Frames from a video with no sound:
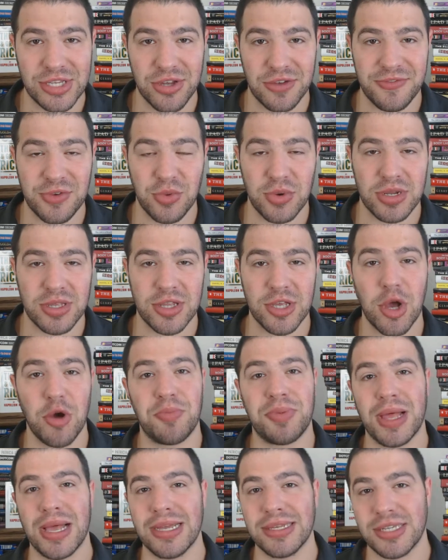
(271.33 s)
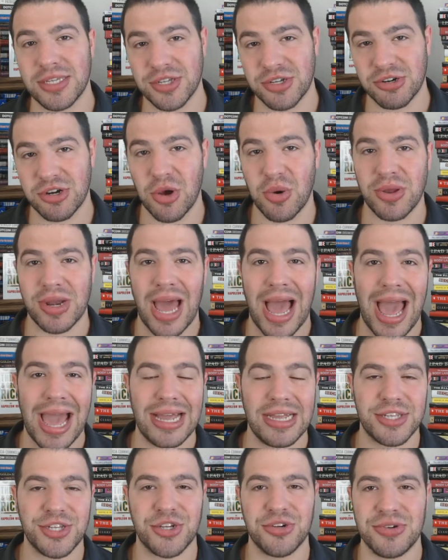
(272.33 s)
So if you wanted to go places or go on
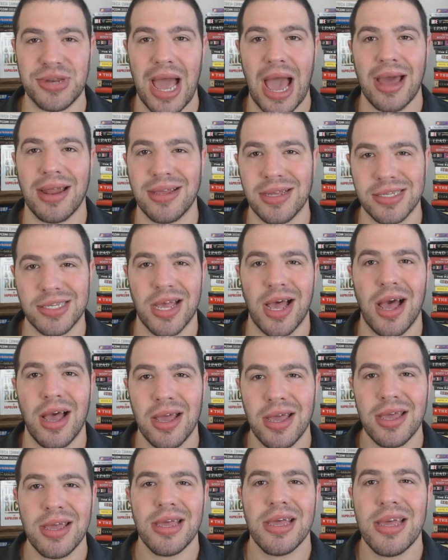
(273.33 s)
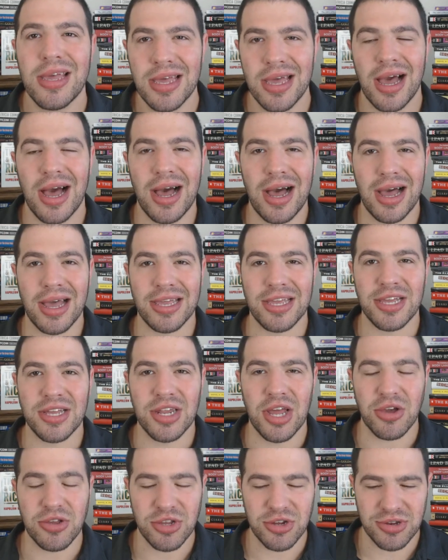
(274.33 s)
hikes, you're not as
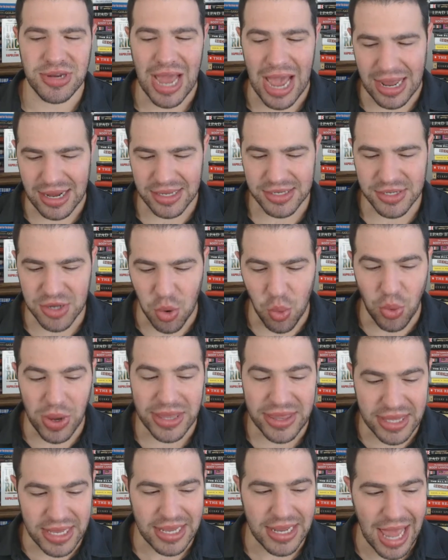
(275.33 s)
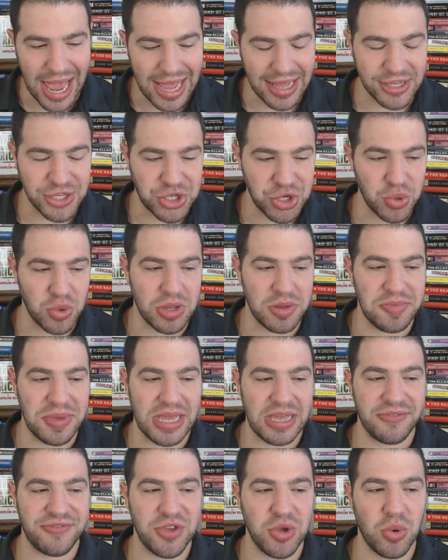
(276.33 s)
you're not as with it as you would
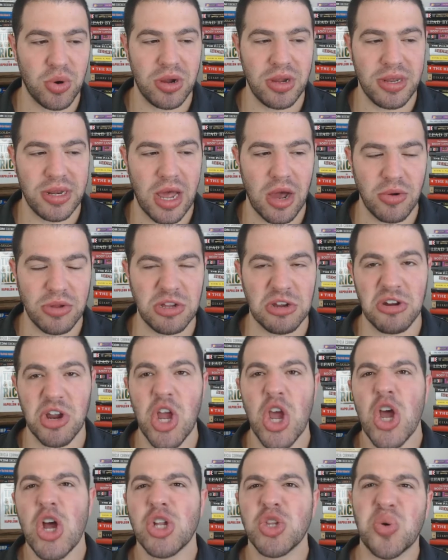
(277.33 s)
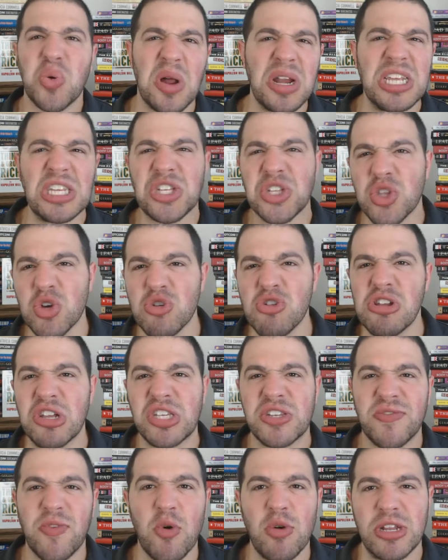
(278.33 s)
be if you were, in your 20s,
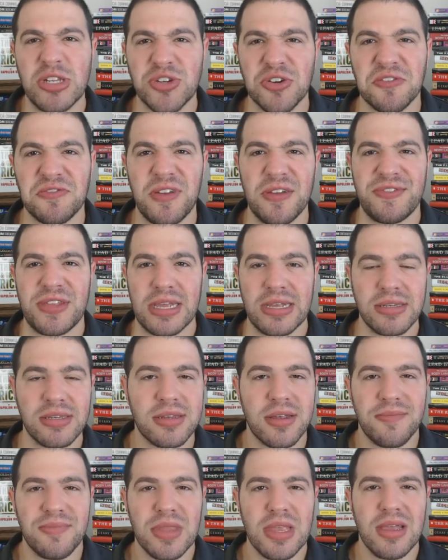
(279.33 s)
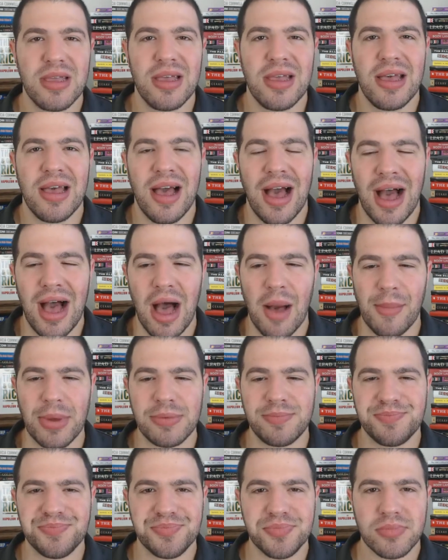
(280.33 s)
30s, 40s, or
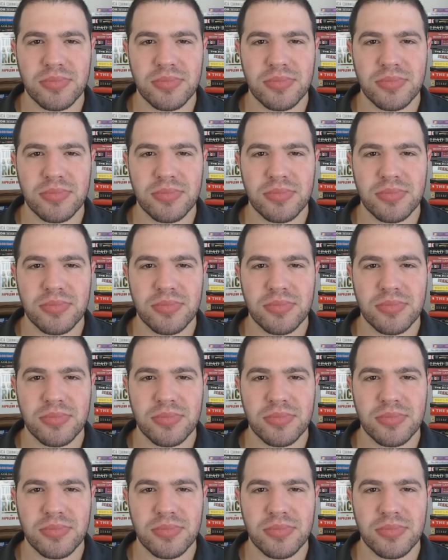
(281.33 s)
50s.